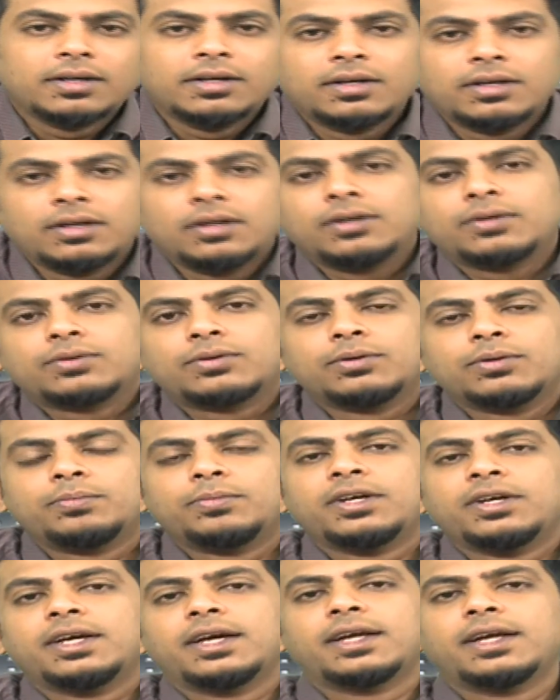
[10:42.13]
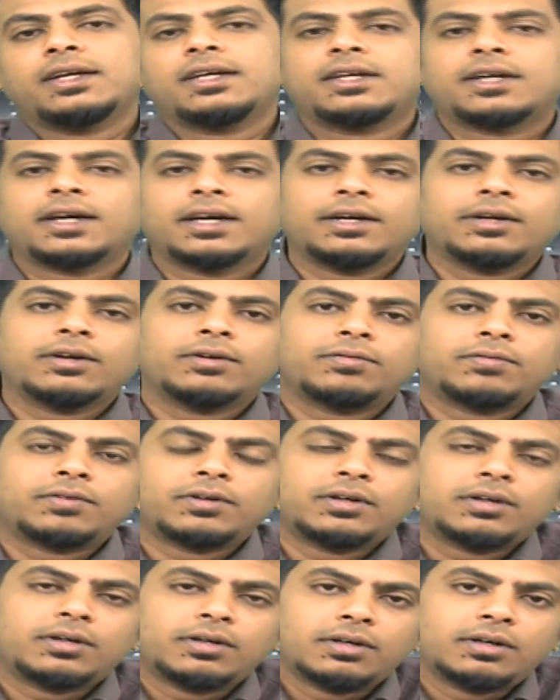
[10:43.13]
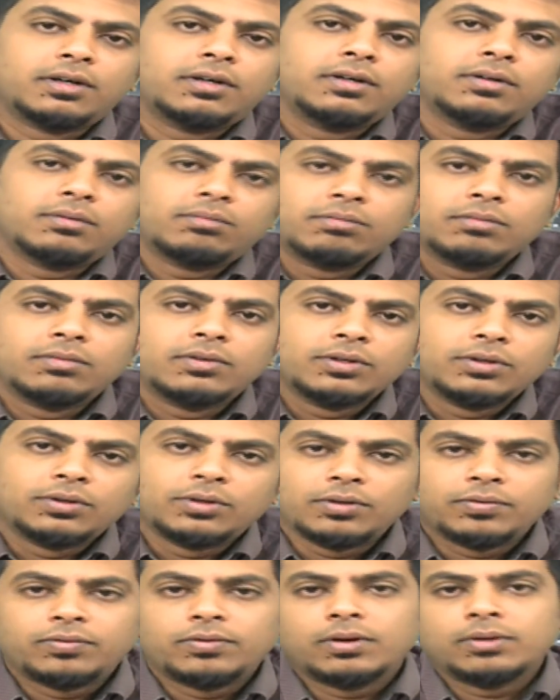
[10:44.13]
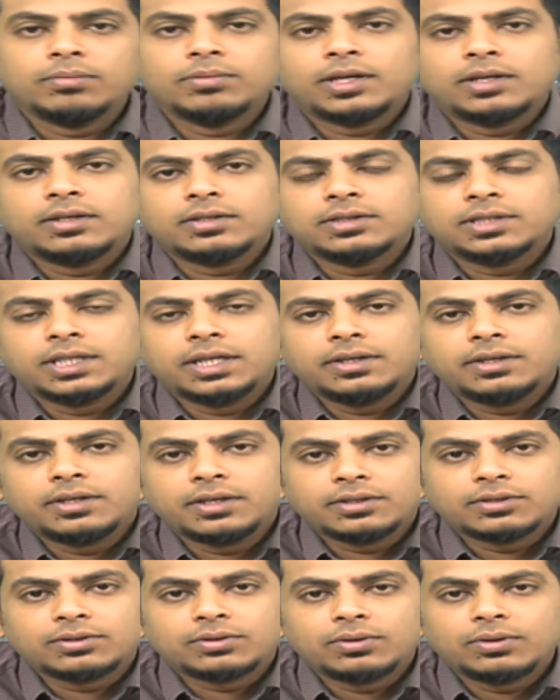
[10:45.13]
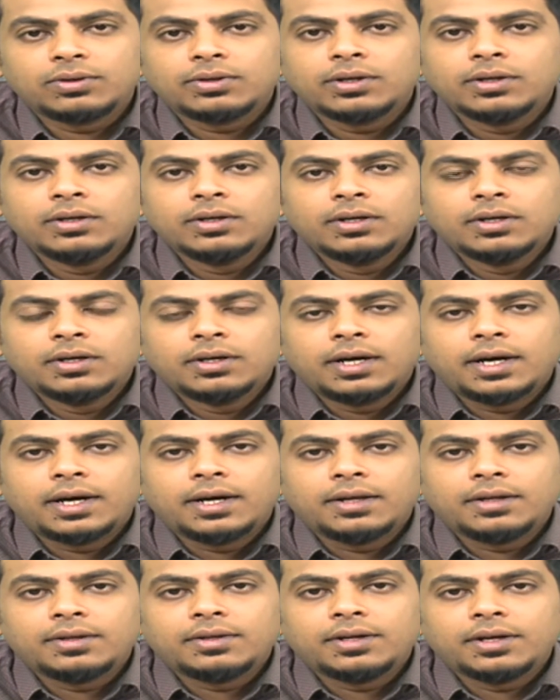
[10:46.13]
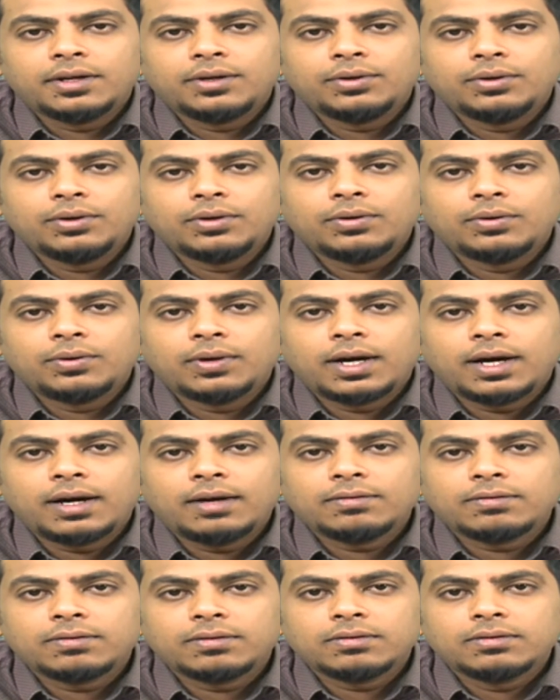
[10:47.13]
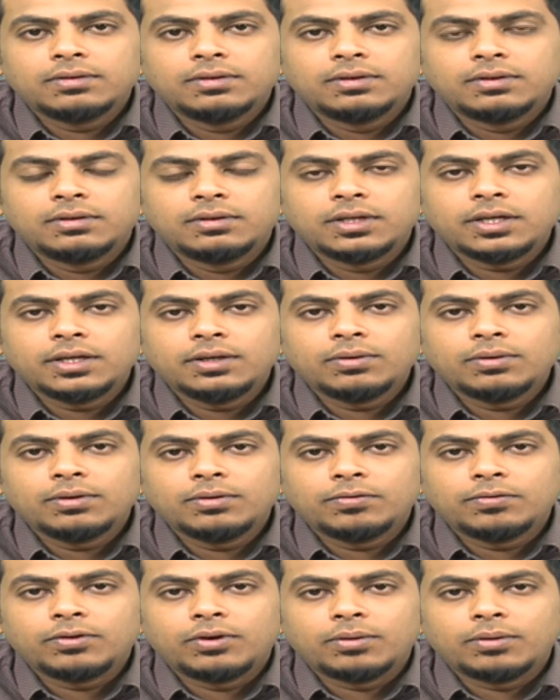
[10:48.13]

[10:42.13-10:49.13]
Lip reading: It could be any kind of a uniform that is their dress code, and then you have the uniform,